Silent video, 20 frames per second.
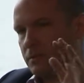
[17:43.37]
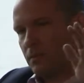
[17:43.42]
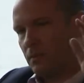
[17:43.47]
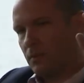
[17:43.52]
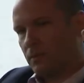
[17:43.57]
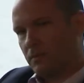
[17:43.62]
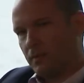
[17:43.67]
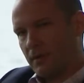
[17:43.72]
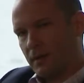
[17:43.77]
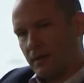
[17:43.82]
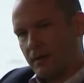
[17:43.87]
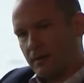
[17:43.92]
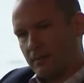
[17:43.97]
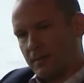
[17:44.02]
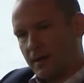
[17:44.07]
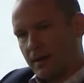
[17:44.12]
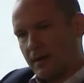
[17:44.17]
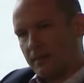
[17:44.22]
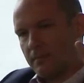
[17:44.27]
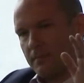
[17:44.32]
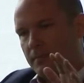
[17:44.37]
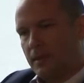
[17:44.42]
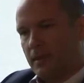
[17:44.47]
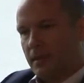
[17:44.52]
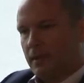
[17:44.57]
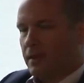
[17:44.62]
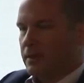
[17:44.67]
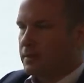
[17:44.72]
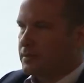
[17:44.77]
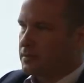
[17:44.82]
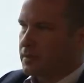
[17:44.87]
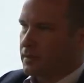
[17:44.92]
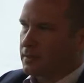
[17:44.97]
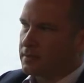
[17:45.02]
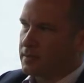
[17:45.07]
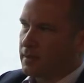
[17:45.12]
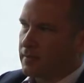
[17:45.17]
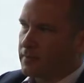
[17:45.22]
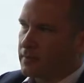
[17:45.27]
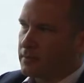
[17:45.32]
so we're really in the bottom
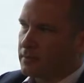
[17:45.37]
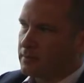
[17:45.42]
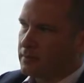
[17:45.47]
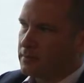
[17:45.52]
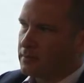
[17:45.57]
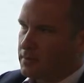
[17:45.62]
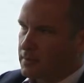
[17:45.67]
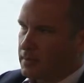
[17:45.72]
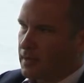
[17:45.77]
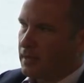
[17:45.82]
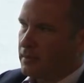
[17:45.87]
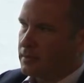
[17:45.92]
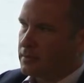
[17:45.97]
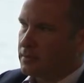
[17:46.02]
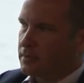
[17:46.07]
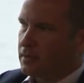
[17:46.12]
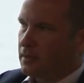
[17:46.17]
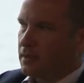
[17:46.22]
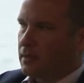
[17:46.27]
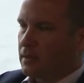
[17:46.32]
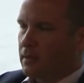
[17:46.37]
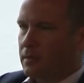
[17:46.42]
6-7 states,